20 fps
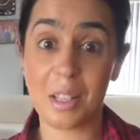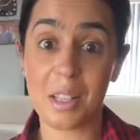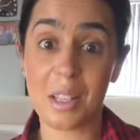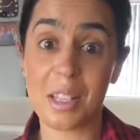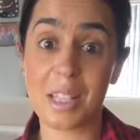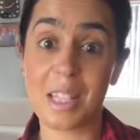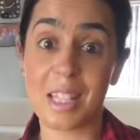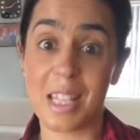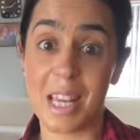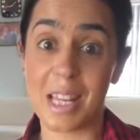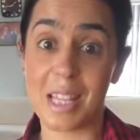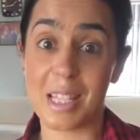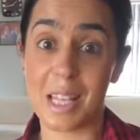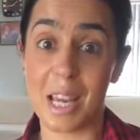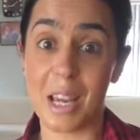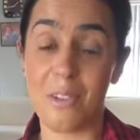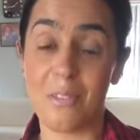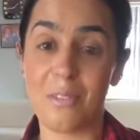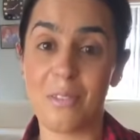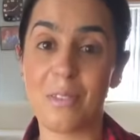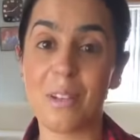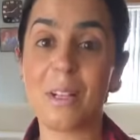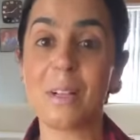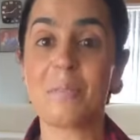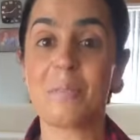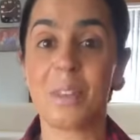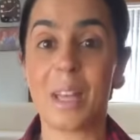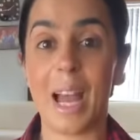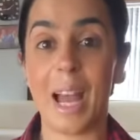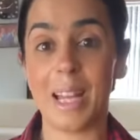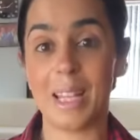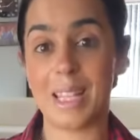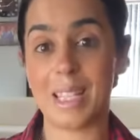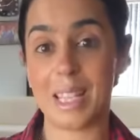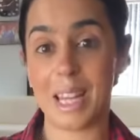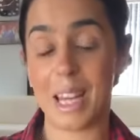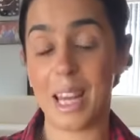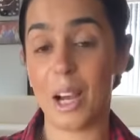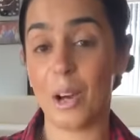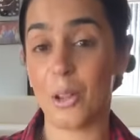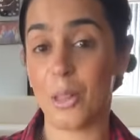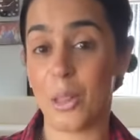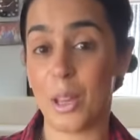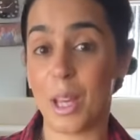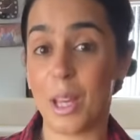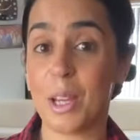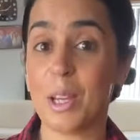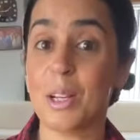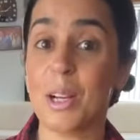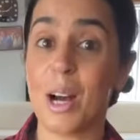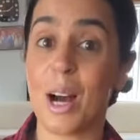stay safe and stay healthy.